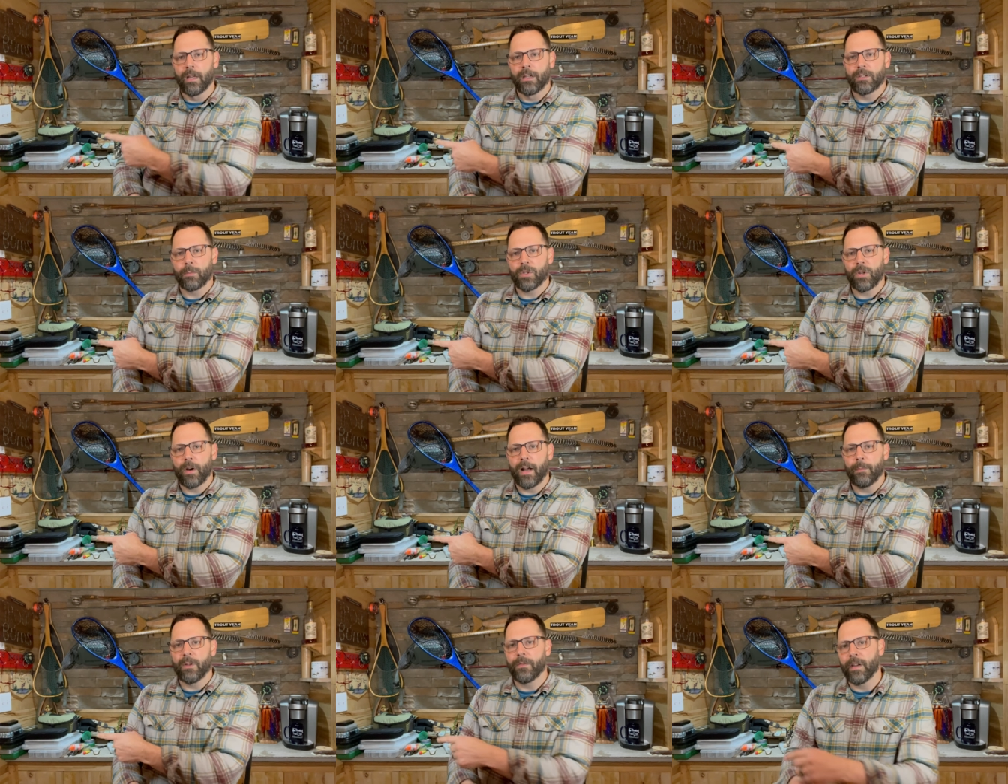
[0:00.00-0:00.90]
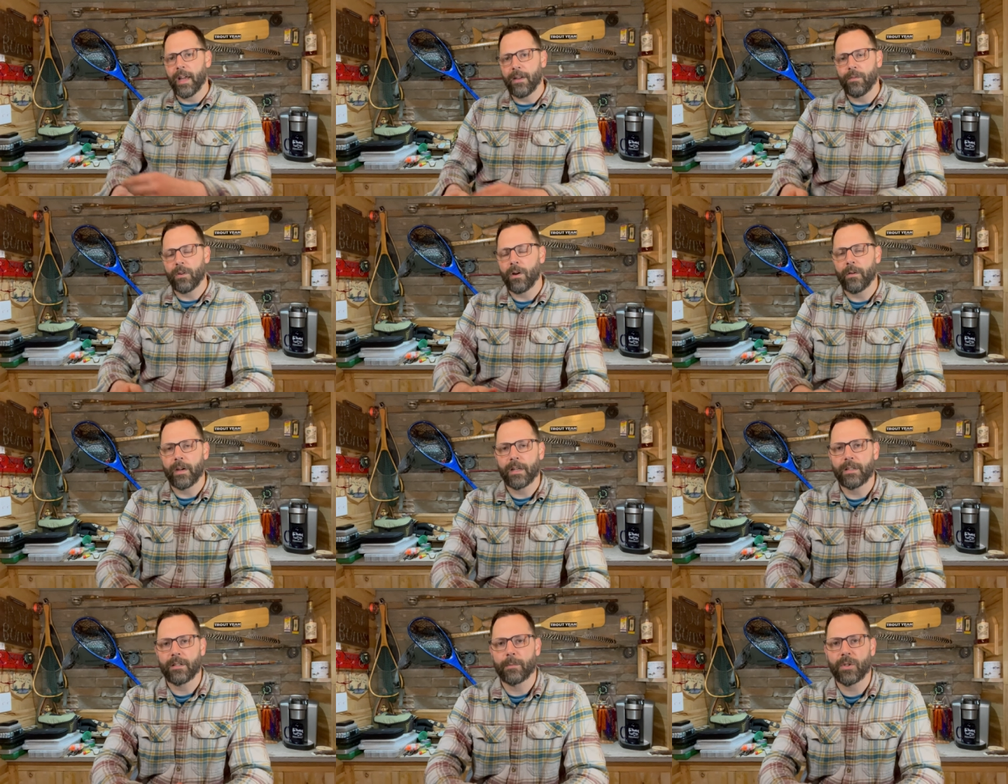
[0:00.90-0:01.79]
Subscribe if you haven't
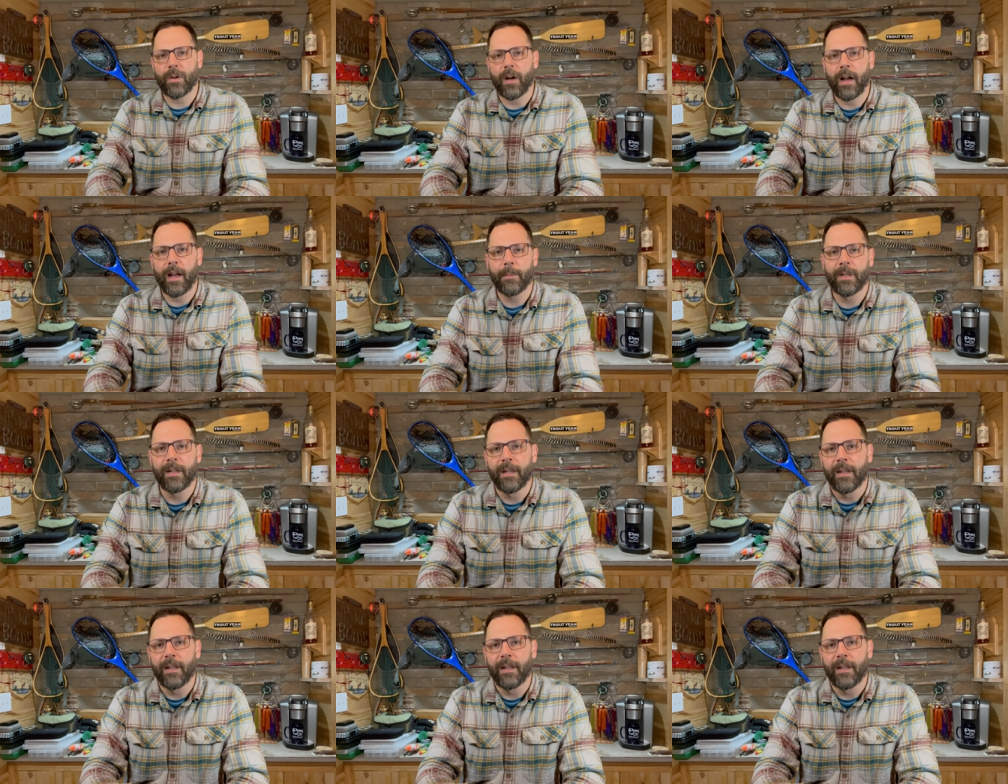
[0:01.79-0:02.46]
already subscribed.